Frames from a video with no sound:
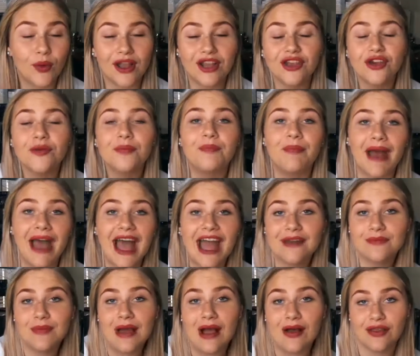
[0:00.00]
When you
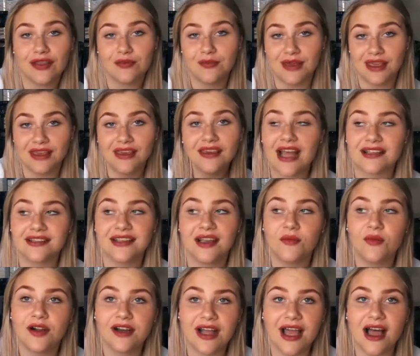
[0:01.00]
badmouth me at
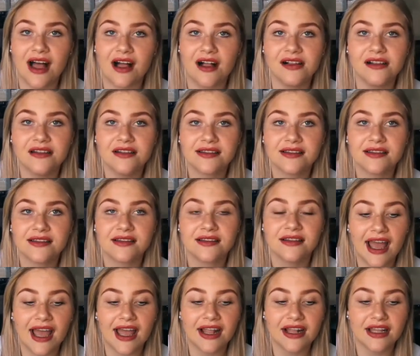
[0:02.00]
someone else
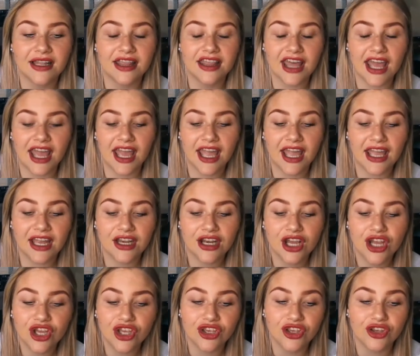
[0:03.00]
and then
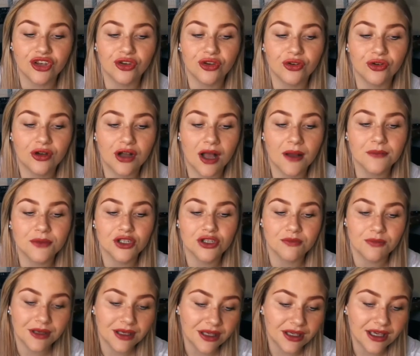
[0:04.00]
you come to
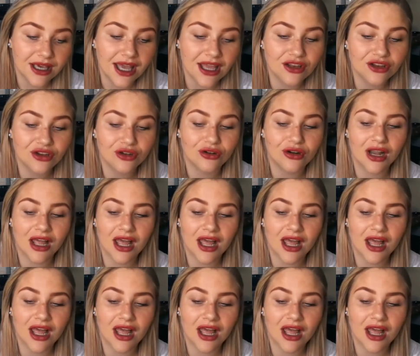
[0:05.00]
me and you're